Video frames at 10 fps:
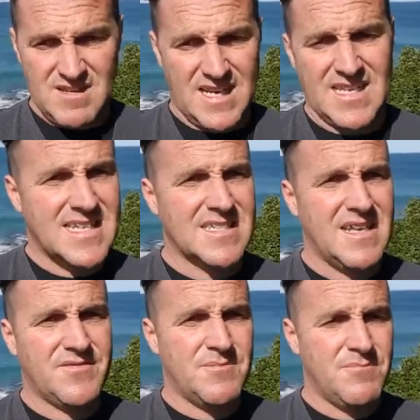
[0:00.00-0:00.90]
And it doesn't
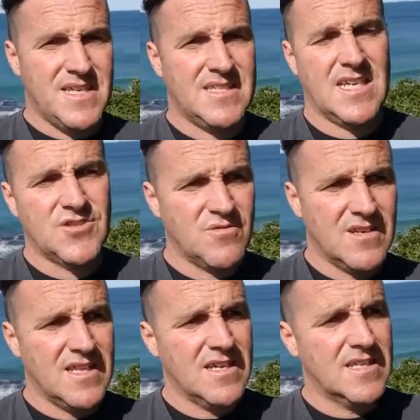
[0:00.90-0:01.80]
have to be sexual or anything.